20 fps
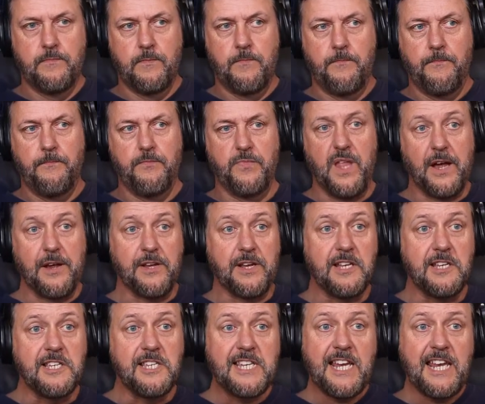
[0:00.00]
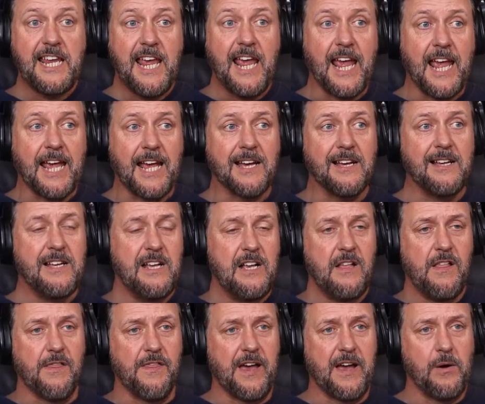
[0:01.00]
Now you can see here
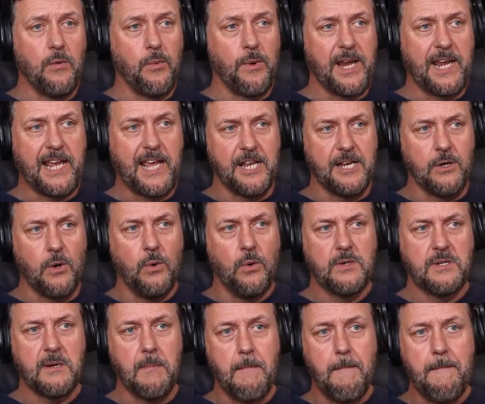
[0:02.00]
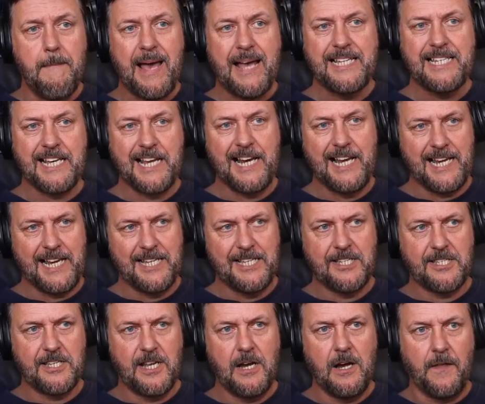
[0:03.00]
that we can automatically
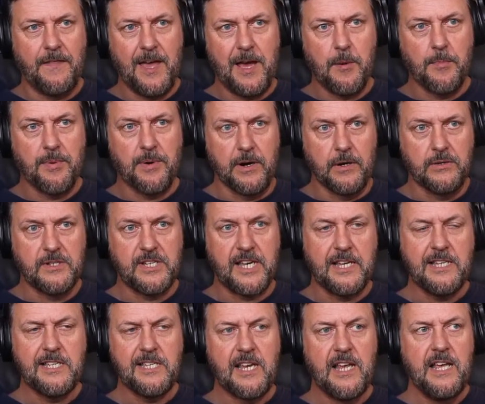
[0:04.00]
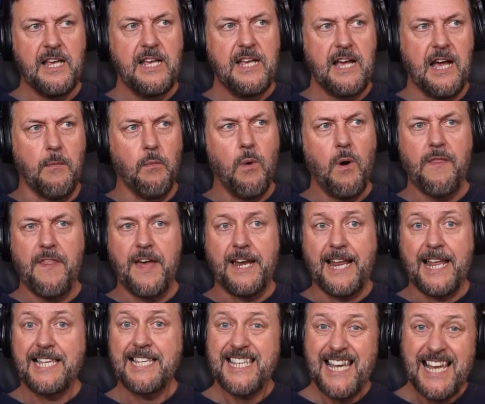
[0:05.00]
start that process, and what that
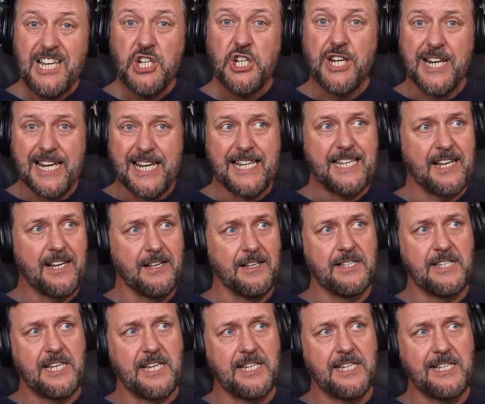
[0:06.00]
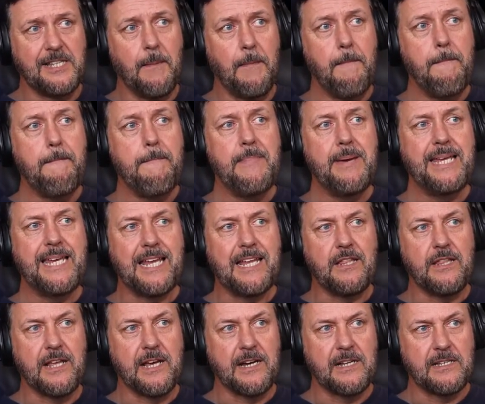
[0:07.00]
essentially does is the minute
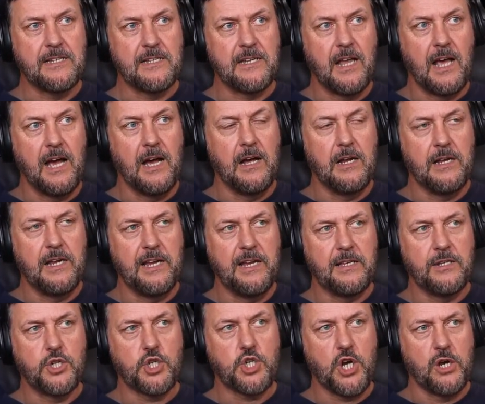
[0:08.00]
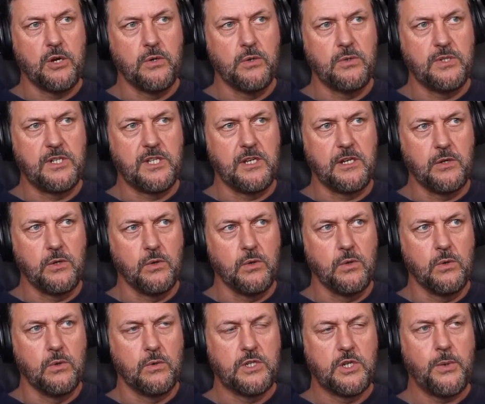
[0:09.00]
that it shows that your
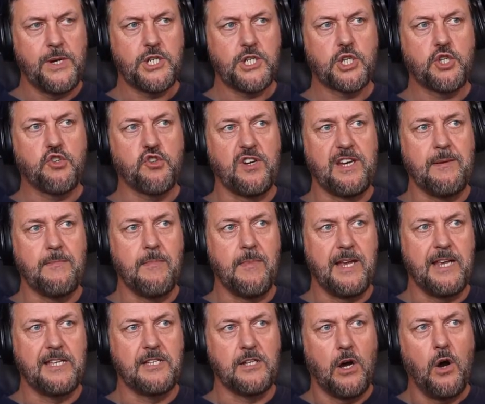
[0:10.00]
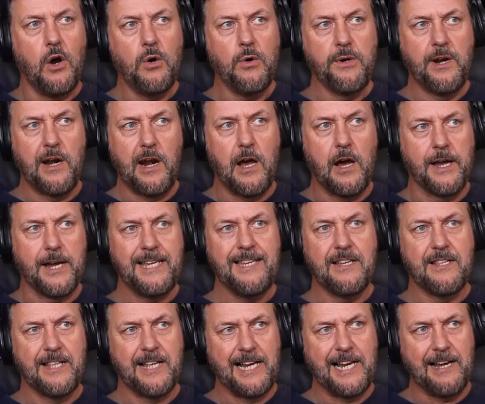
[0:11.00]
Twitch stream is online,
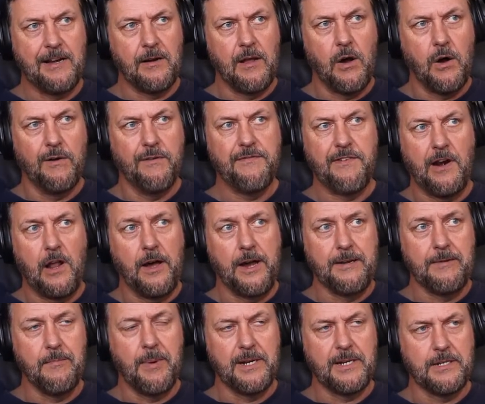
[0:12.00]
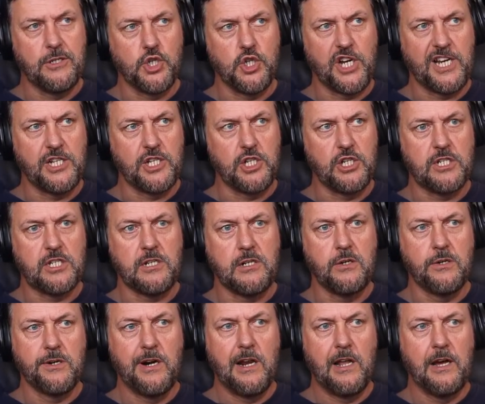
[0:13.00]
that little offline button changes to
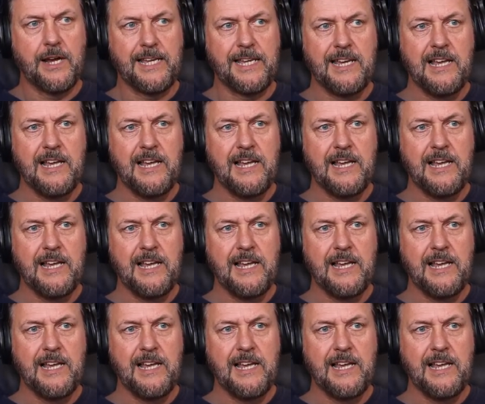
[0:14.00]
online,